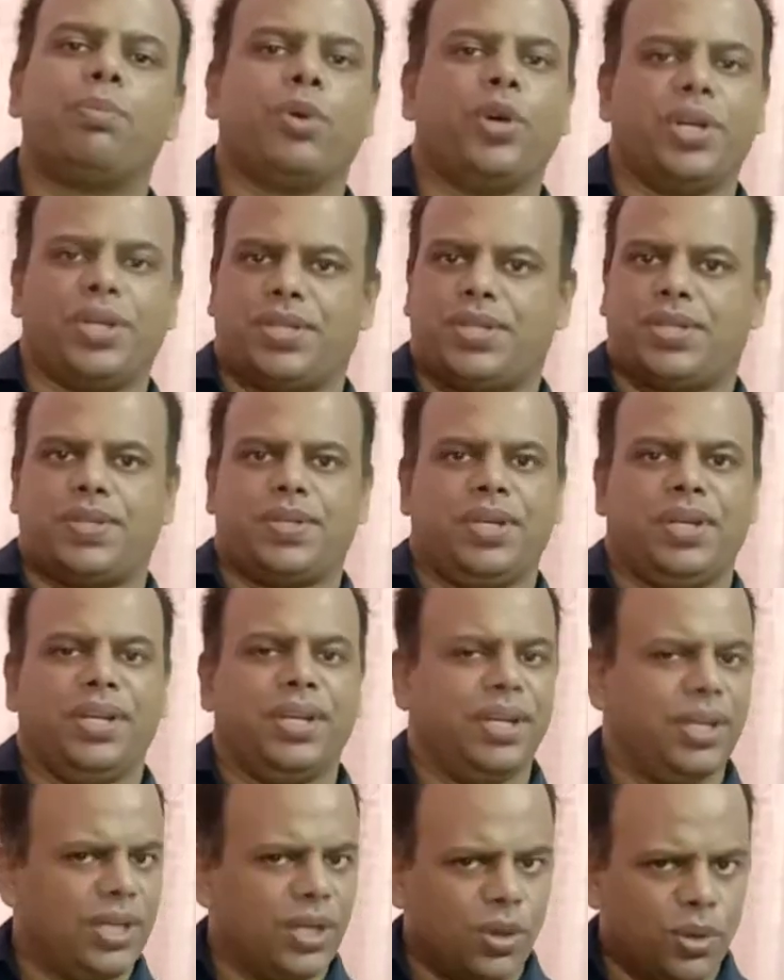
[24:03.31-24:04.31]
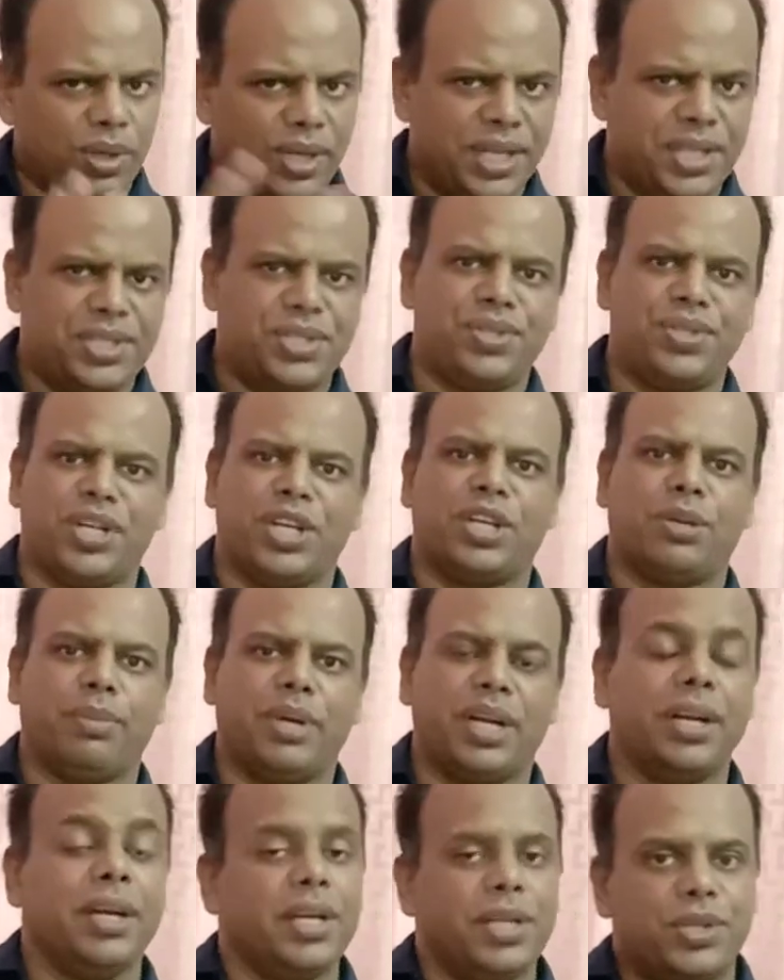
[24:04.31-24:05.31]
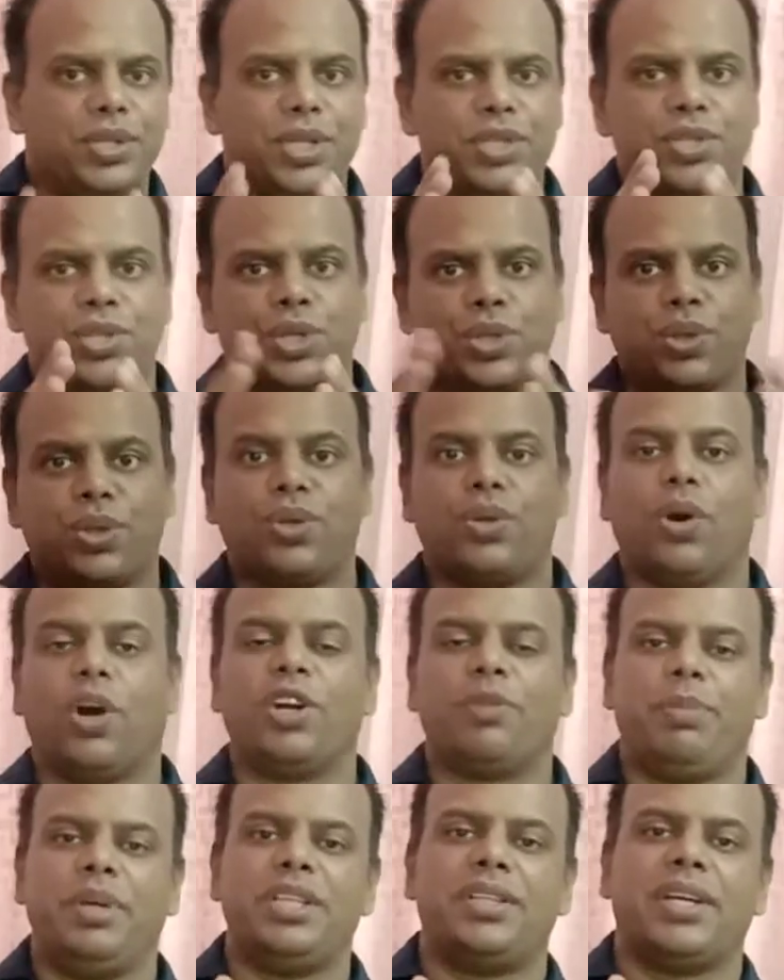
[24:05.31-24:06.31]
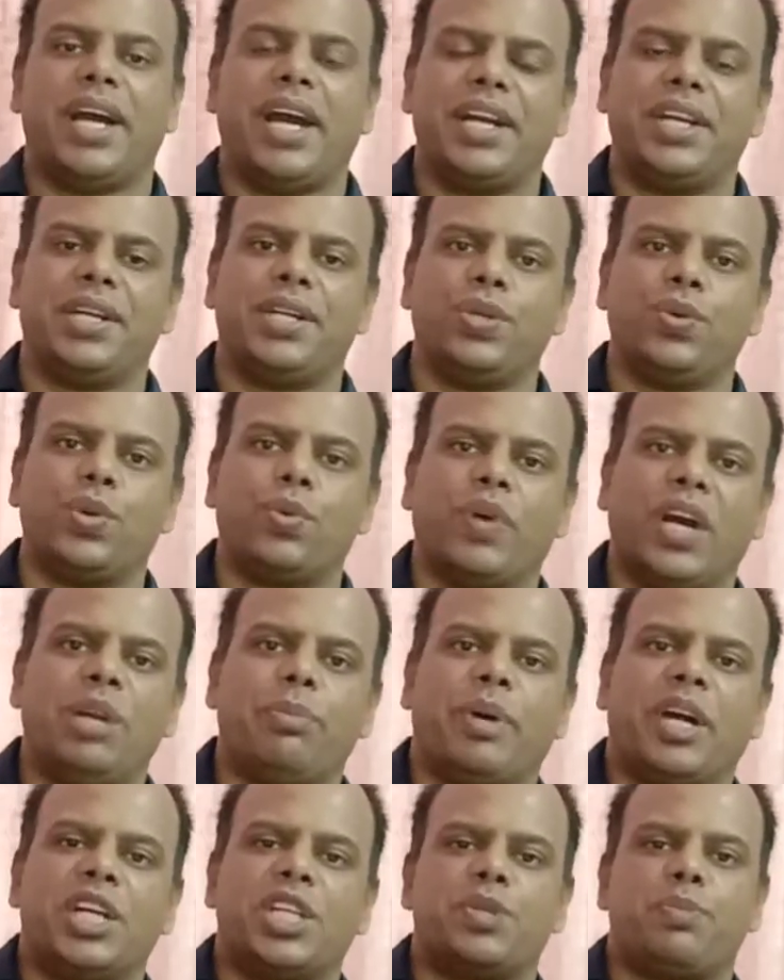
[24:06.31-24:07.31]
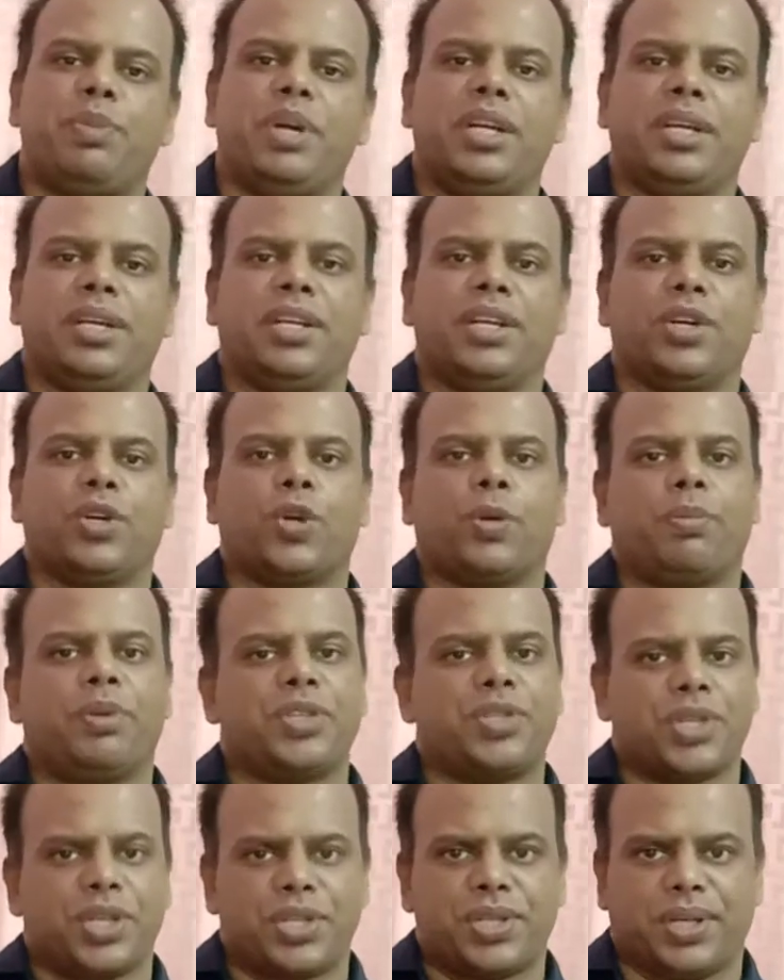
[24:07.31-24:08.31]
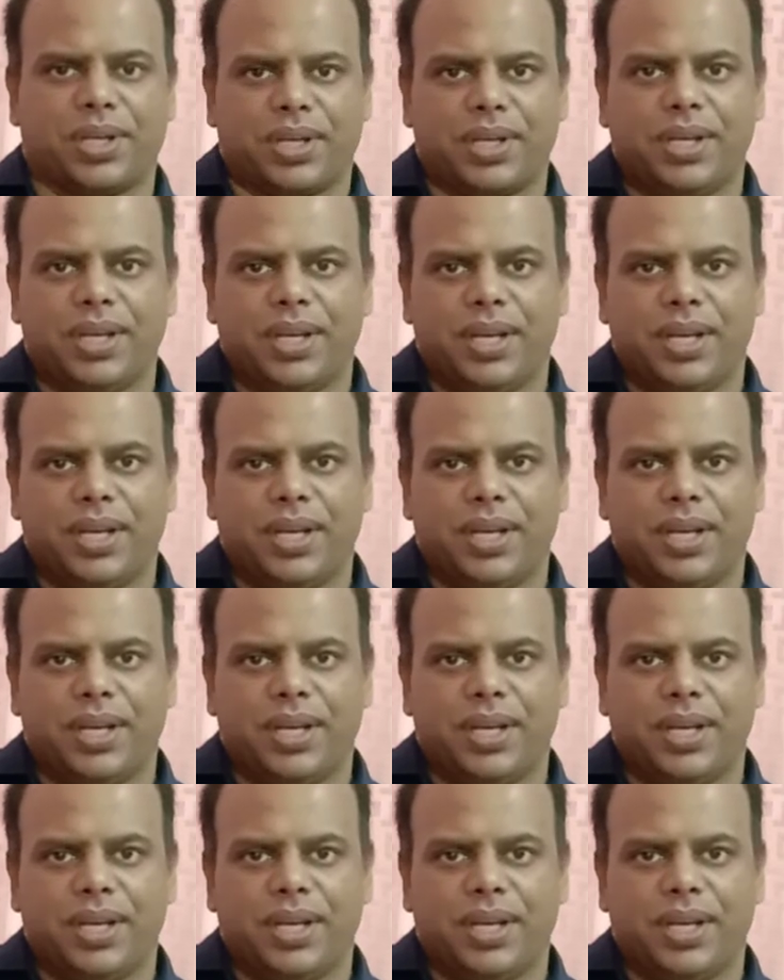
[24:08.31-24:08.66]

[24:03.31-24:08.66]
points. No, ladies and gentlemen, this should not be the attitude while participating in a group discussion.